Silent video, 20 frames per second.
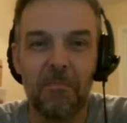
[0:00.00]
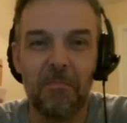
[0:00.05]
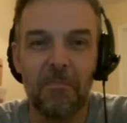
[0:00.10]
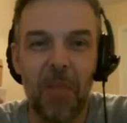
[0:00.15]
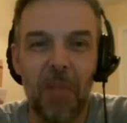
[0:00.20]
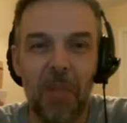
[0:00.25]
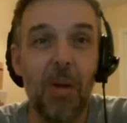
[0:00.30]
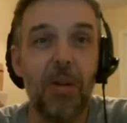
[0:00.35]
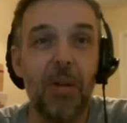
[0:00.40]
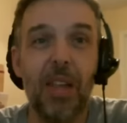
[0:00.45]

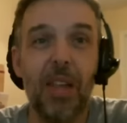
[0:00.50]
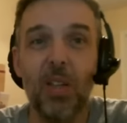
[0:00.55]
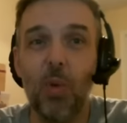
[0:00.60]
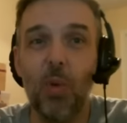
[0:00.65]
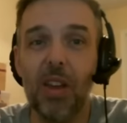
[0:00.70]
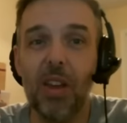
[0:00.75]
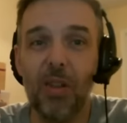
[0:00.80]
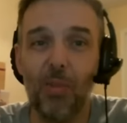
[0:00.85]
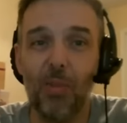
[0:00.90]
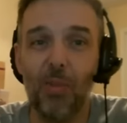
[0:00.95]
that's why they're
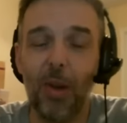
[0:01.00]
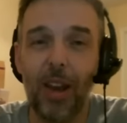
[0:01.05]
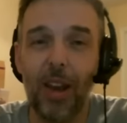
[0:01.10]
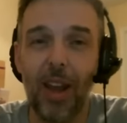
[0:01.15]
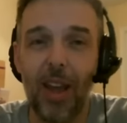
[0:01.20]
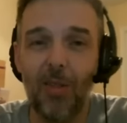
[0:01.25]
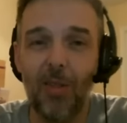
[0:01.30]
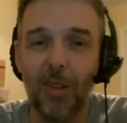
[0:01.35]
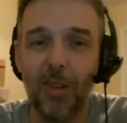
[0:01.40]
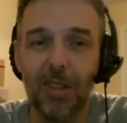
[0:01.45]
bringing it out,
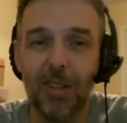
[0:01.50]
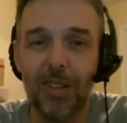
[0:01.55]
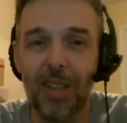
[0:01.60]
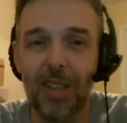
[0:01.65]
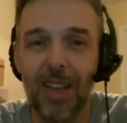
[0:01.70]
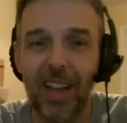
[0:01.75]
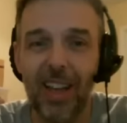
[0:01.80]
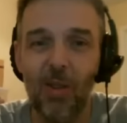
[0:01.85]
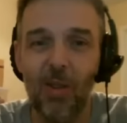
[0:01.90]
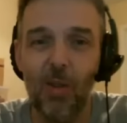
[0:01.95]
because Lego
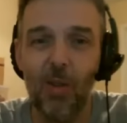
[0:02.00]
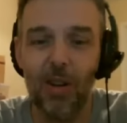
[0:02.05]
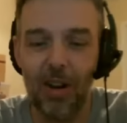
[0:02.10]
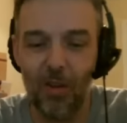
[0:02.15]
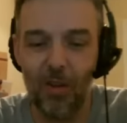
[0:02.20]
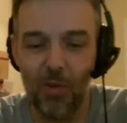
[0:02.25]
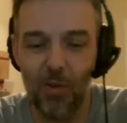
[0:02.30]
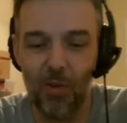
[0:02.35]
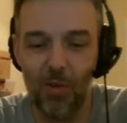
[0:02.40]
are, are yeah. realizing